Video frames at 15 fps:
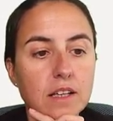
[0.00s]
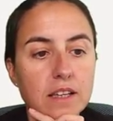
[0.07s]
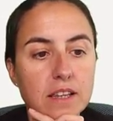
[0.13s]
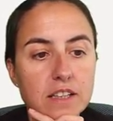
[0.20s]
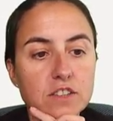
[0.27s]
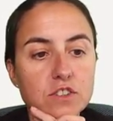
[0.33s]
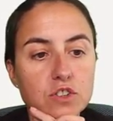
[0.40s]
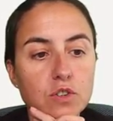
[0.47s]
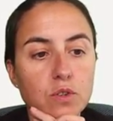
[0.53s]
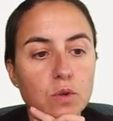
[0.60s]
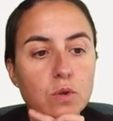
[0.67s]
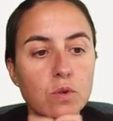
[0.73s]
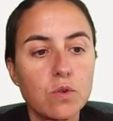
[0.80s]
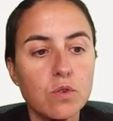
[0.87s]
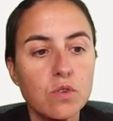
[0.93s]
these
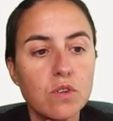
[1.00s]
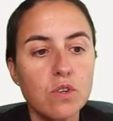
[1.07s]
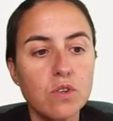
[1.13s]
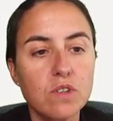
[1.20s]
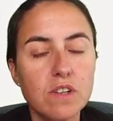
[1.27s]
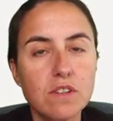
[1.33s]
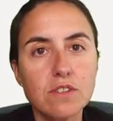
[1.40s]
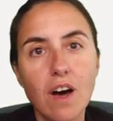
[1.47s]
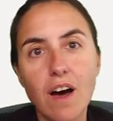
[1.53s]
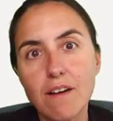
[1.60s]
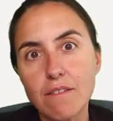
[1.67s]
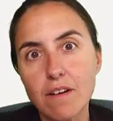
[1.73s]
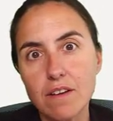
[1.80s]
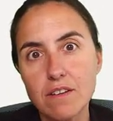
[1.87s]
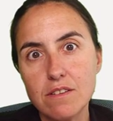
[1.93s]
two, you need to
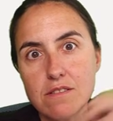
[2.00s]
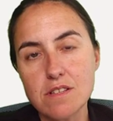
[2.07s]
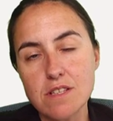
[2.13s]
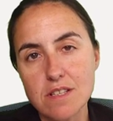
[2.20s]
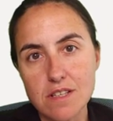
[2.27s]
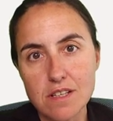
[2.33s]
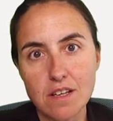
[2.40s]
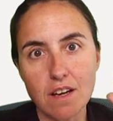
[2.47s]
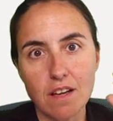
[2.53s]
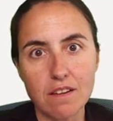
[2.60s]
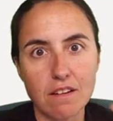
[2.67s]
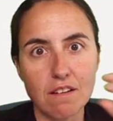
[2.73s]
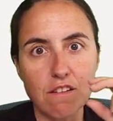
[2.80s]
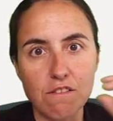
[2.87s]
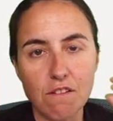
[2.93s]
have a unique
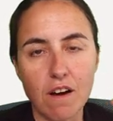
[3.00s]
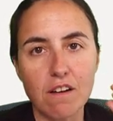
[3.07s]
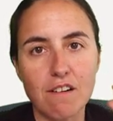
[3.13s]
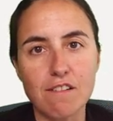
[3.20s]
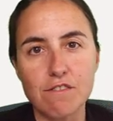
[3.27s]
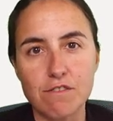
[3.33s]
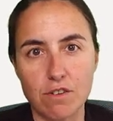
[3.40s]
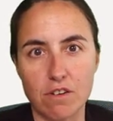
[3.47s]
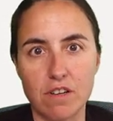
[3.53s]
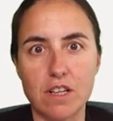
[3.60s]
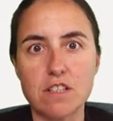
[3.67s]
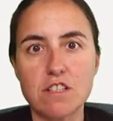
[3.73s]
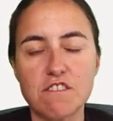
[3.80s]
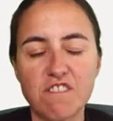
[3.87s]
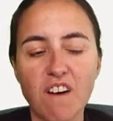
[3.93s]
identifier for
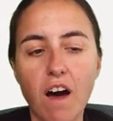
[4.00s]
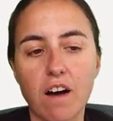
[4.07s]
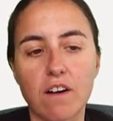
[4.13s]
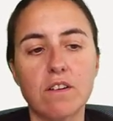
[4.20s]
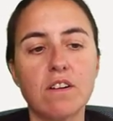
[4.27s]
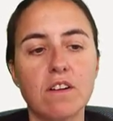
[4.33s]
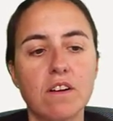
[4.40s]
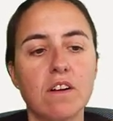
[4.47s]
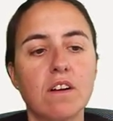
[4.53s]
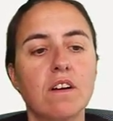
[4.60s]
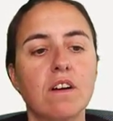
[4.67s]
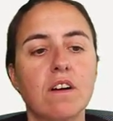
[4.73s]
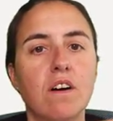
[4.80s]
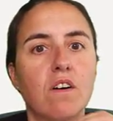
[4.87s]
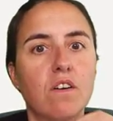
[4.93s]
each file.
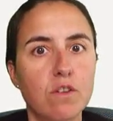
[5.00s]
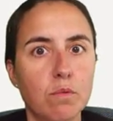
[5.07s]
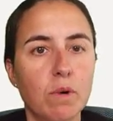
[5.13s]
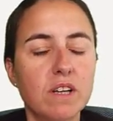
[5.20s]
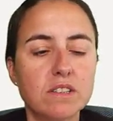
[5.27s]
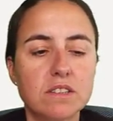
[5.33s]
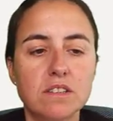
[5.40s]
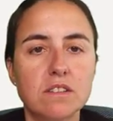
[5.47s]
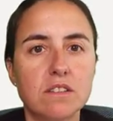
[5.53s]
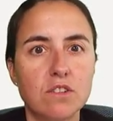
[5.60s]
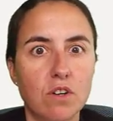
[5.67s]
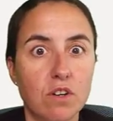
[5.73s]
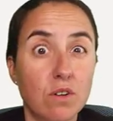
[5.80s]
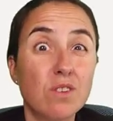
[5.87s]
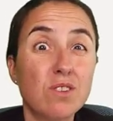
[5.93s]
Otherwise,
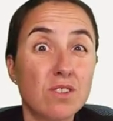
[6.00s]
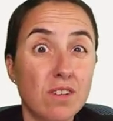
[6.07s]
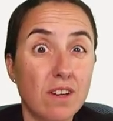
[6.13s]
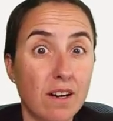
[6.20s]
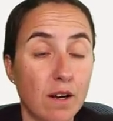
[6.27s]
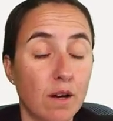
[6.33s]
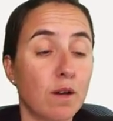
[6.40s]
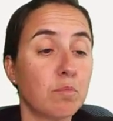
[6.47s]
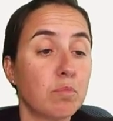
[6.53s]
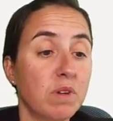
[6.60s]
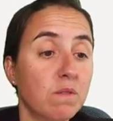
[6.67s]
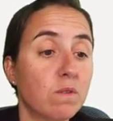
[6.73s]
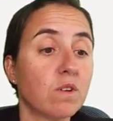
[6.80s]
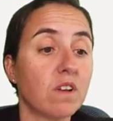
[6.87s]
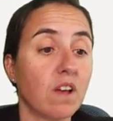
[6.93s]
you're going to get a
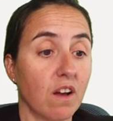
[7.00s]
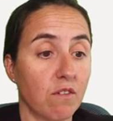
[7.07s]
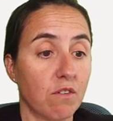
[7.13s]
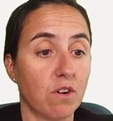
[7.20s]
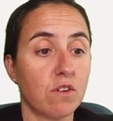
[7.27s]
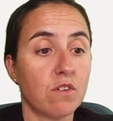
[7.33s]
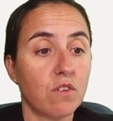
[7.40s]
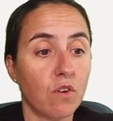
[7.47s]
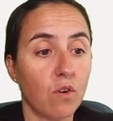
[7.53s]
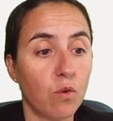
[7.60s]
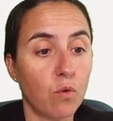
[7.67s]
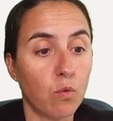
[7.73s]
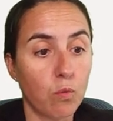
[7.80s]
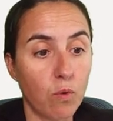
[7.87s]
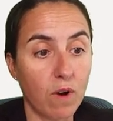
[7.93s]
pivot error.
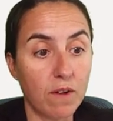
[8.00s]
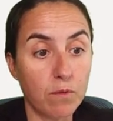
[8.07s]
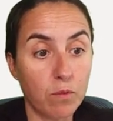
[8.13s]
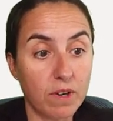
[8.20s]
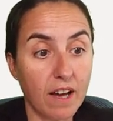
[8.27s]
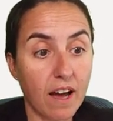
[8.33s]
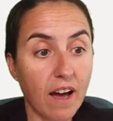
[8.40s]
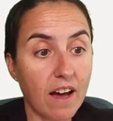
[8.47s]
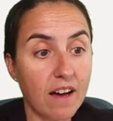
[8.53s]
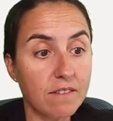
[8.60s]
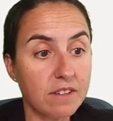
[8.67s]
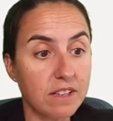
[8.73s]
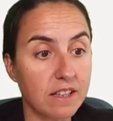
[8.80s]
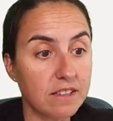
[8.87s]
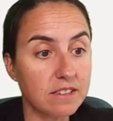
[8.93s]
So when I
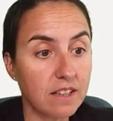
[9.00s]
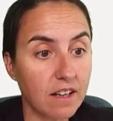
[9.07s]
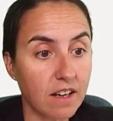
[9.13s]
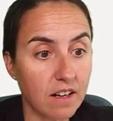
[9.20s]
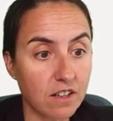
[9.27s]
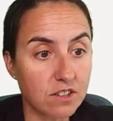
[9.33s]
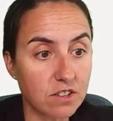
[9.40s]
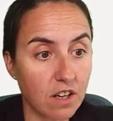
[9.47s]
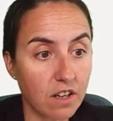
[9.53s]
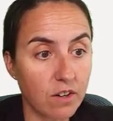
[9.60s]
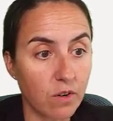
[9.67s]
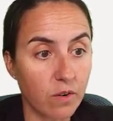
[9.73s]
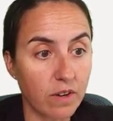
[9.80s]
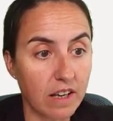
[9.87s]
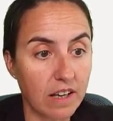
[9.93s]
have this, I can actually
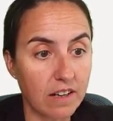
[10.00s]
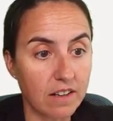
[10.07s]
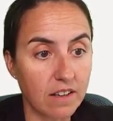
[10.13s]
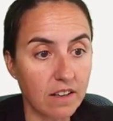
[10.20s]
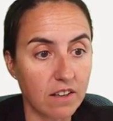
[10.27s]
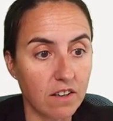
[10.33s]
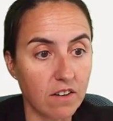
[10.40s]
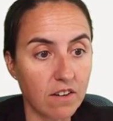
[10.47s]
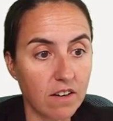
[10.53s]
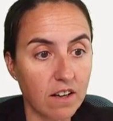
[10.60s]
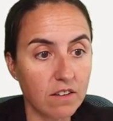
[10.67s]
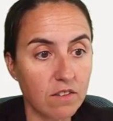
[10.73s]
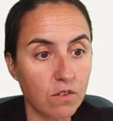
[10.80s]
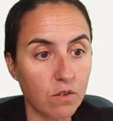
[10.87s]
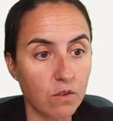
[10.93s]
go in here
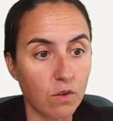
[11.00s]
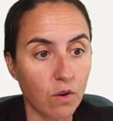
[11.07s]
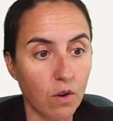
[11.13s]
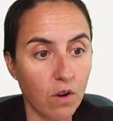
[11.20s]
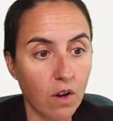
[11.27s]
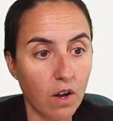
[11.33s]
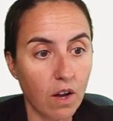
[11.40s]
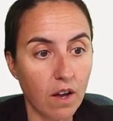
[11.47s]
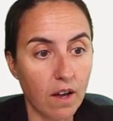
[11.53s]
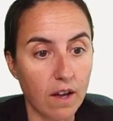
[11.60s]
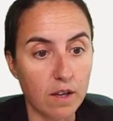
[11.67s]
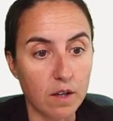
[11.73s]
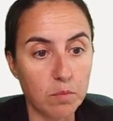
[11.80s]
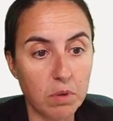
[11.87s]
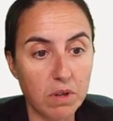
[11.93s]
and do
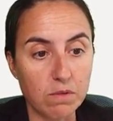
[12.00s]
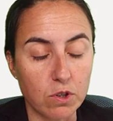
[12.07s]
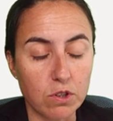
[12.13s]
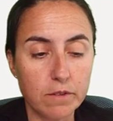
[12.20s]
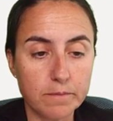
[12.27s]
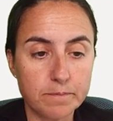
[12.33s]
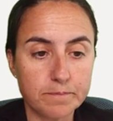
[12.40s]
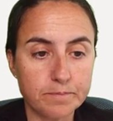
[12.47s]
a pivot